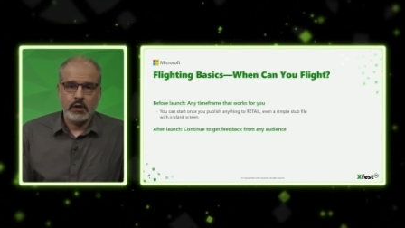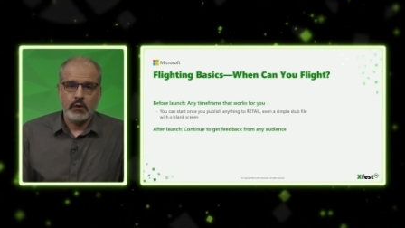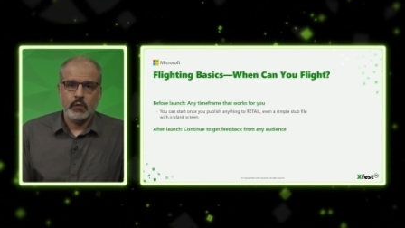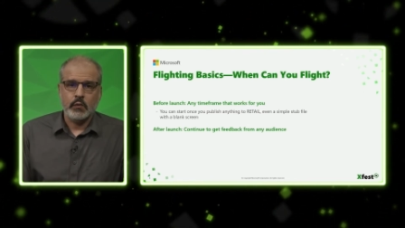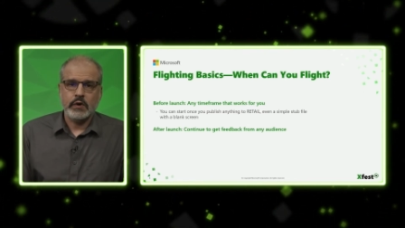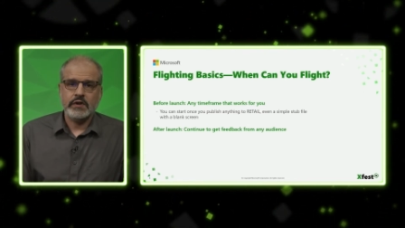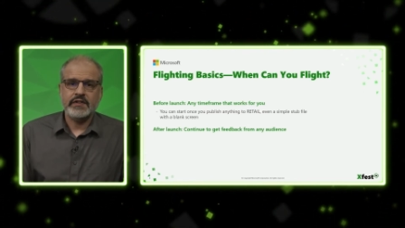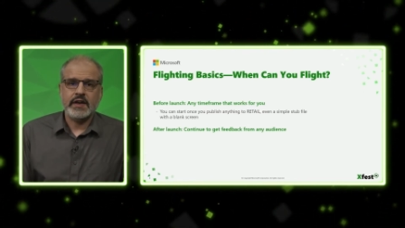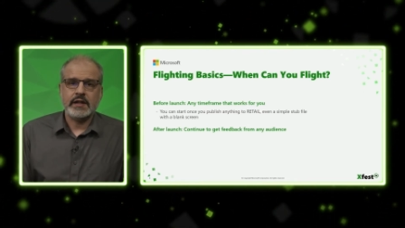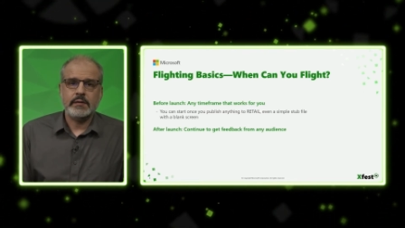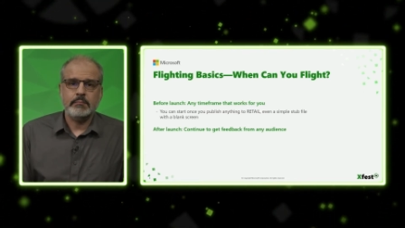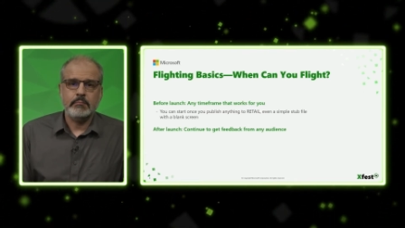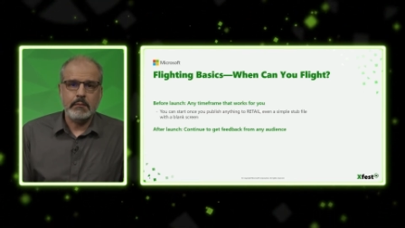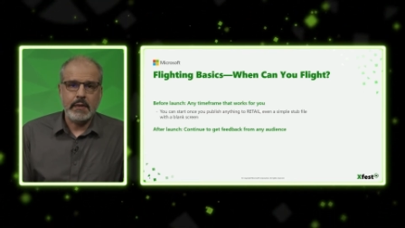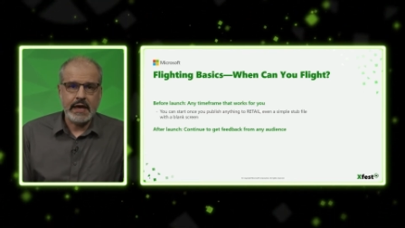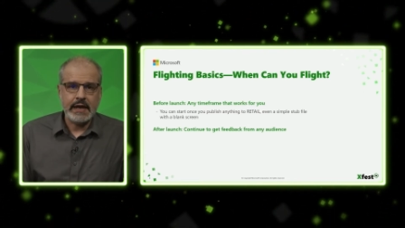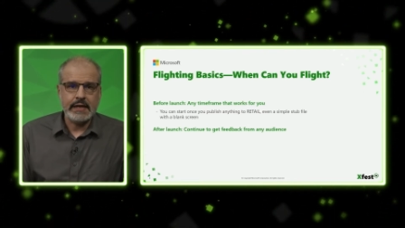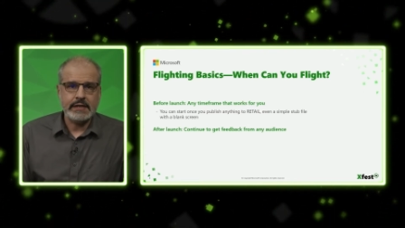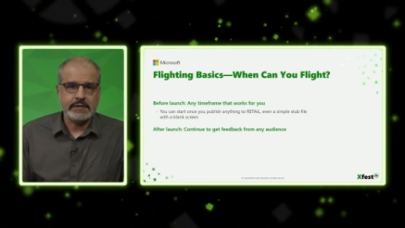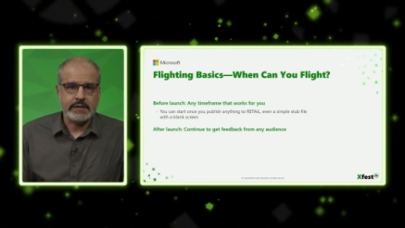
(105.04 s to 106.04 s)
We've had
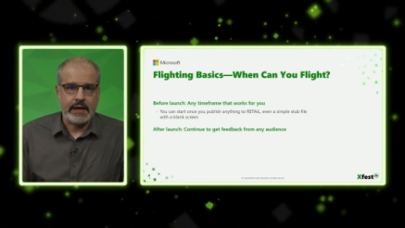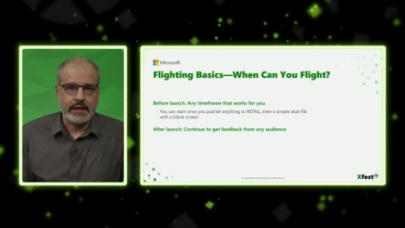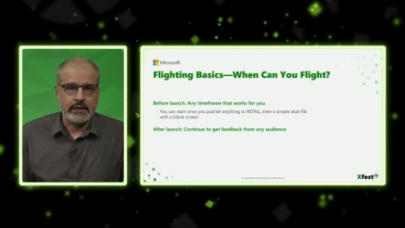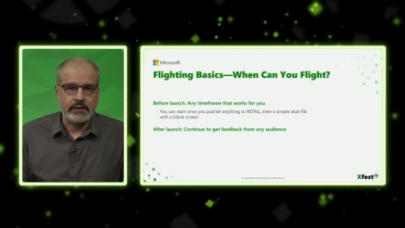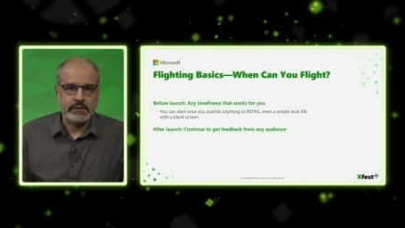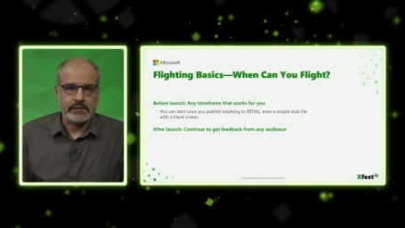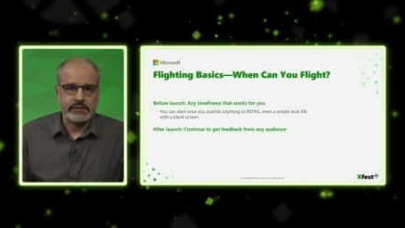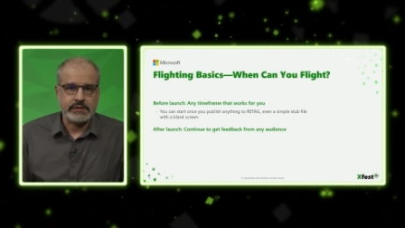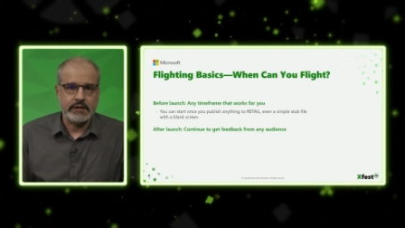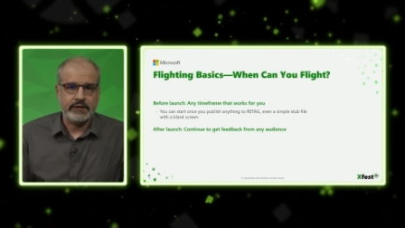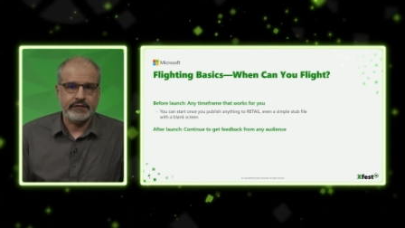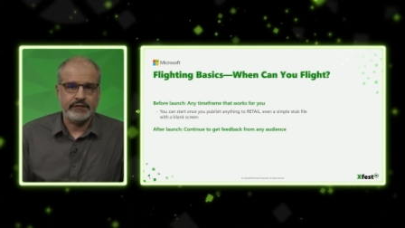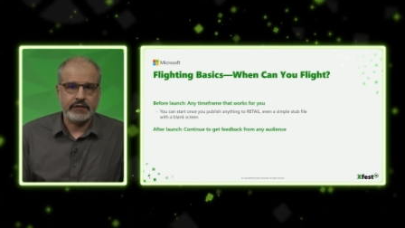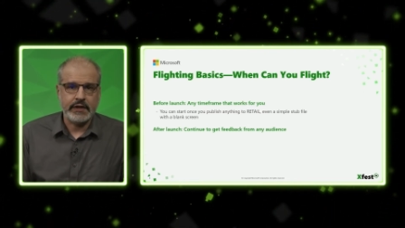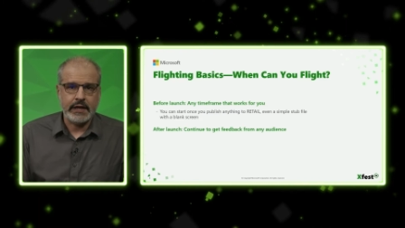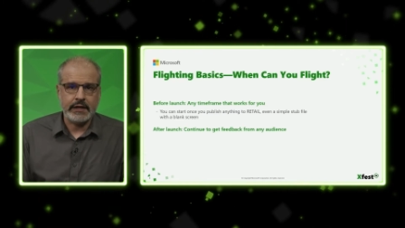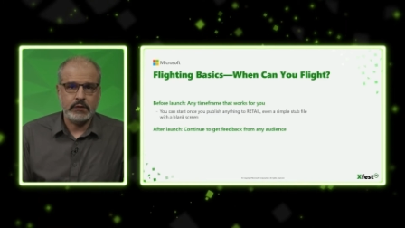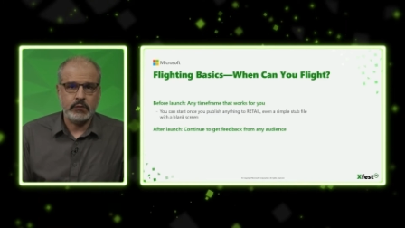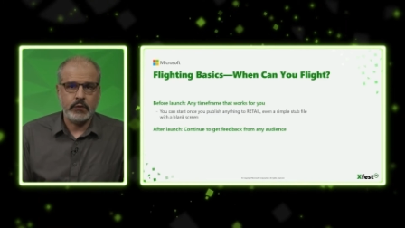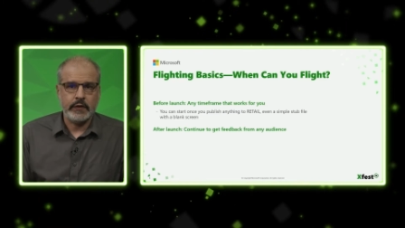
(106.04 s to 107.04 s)
many titles that have
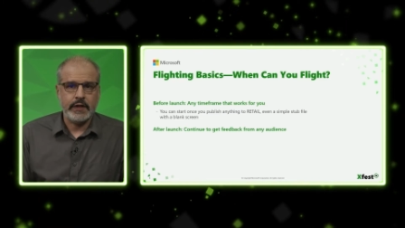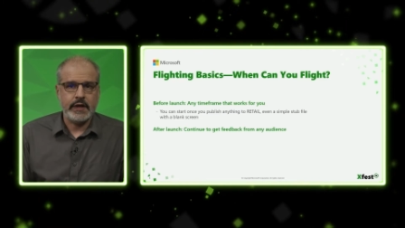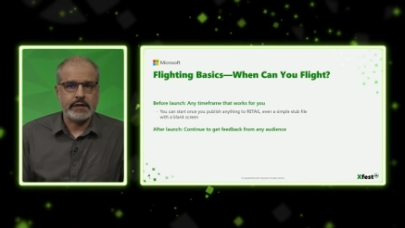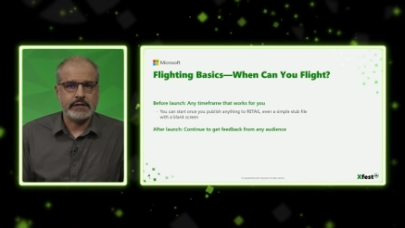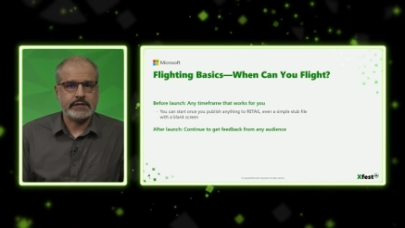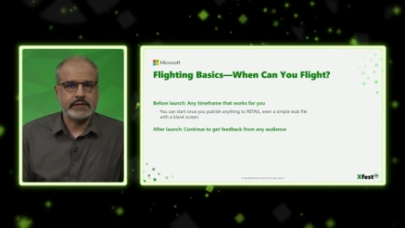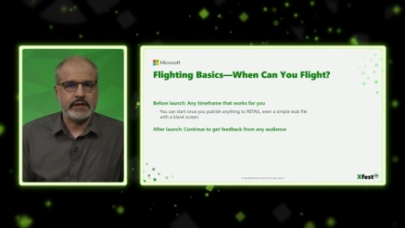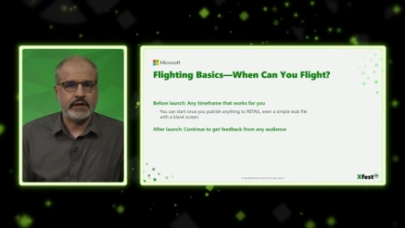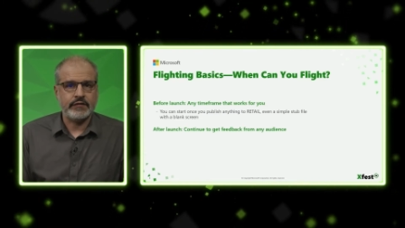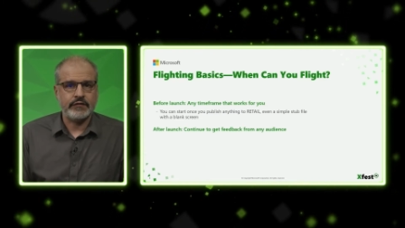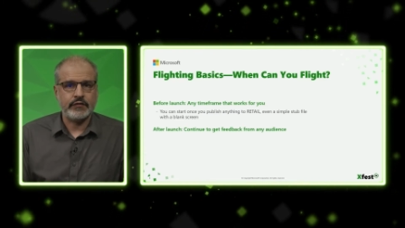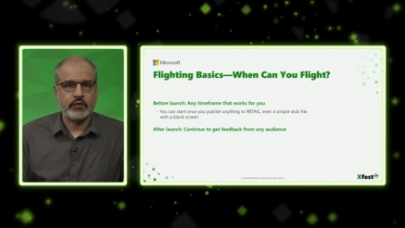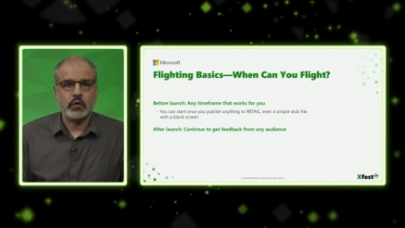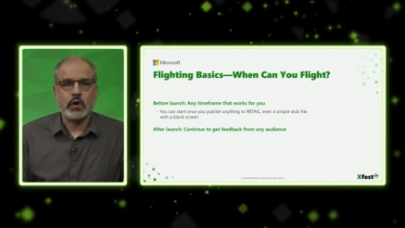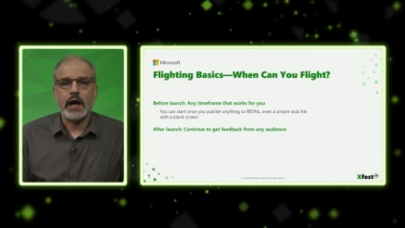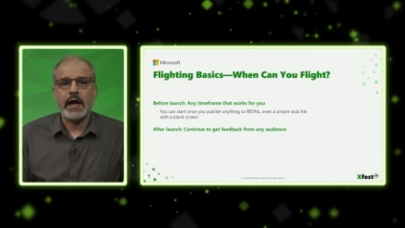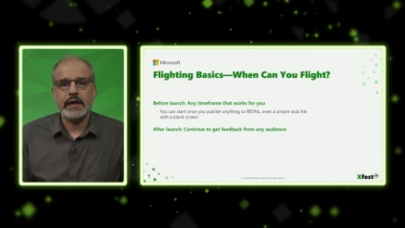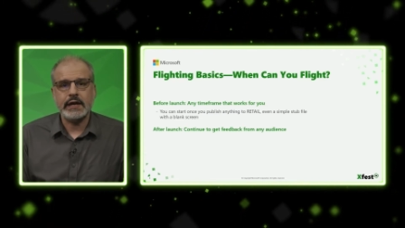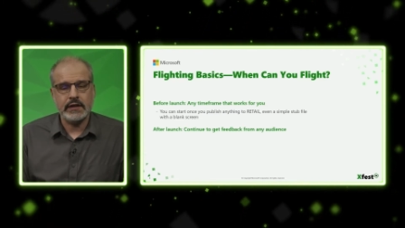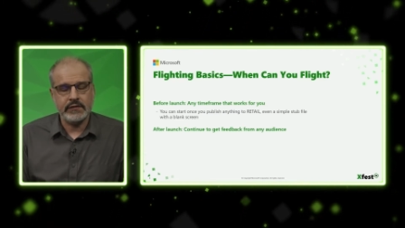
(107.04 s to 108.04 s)
flighted with us in a
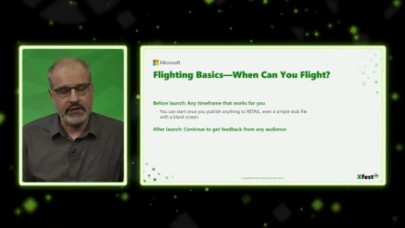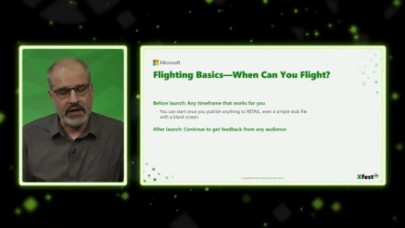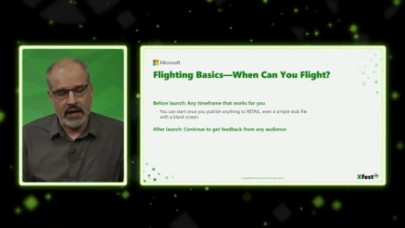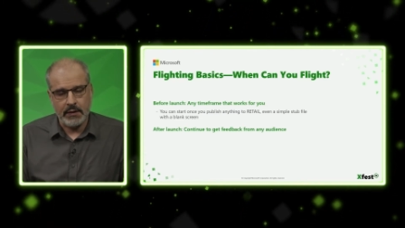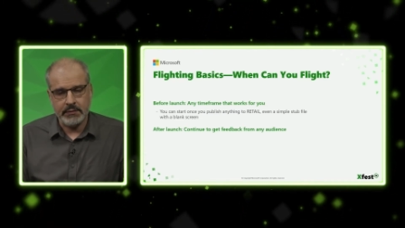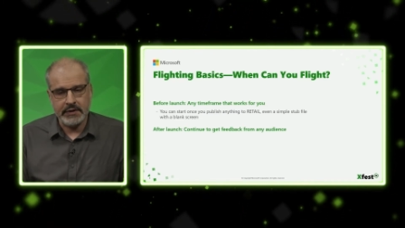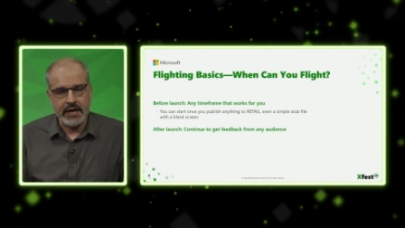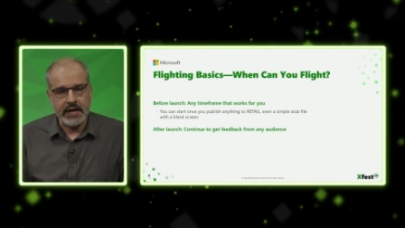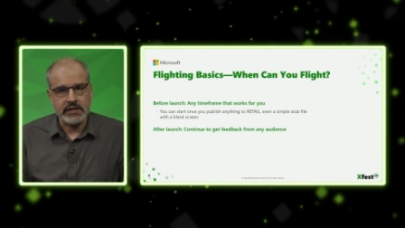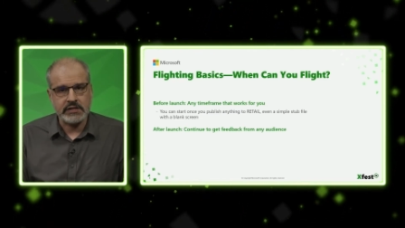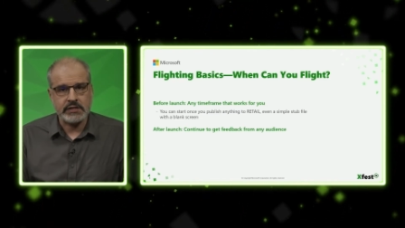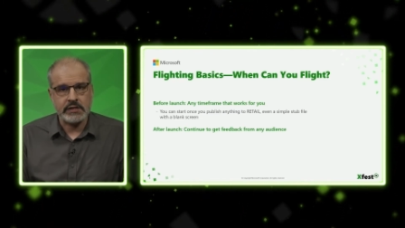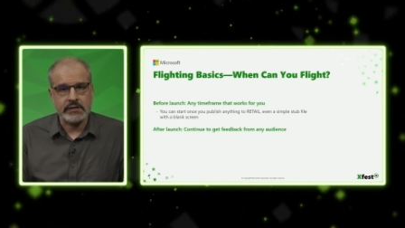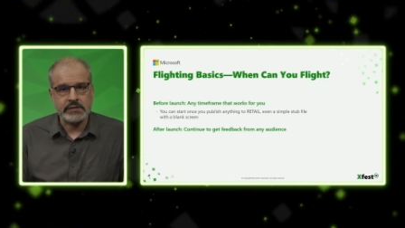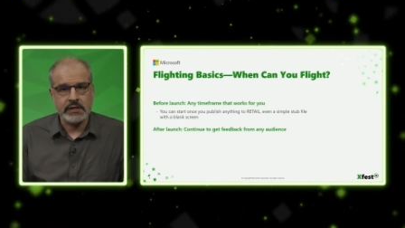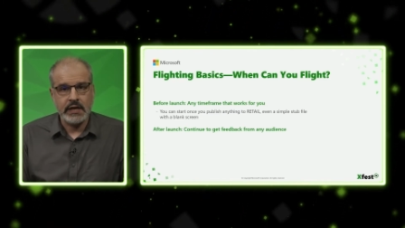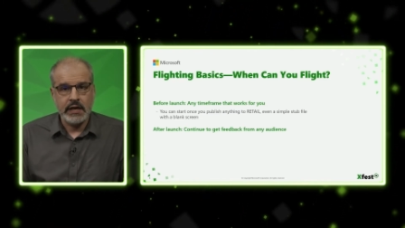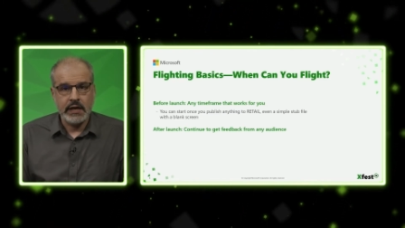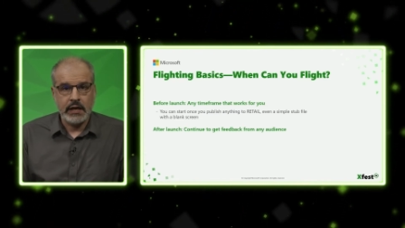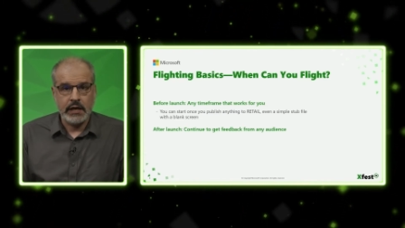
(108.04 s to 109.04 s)
variety of
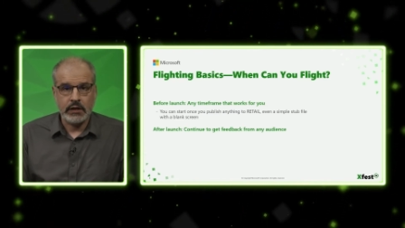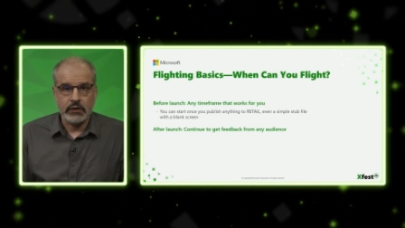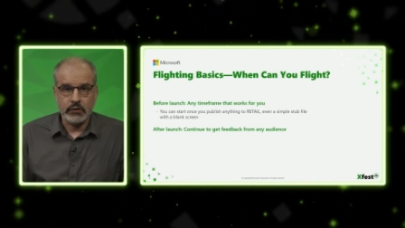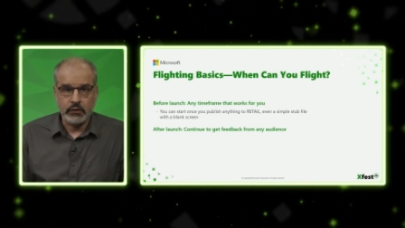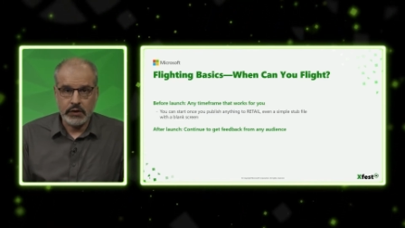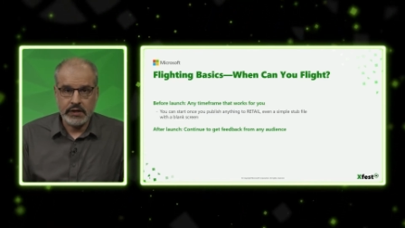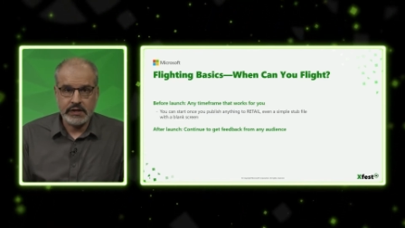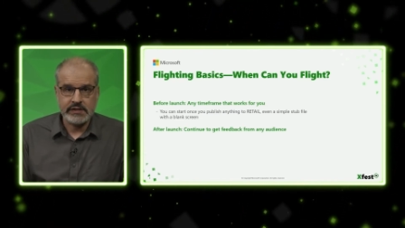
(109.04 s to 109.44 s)
combinations, including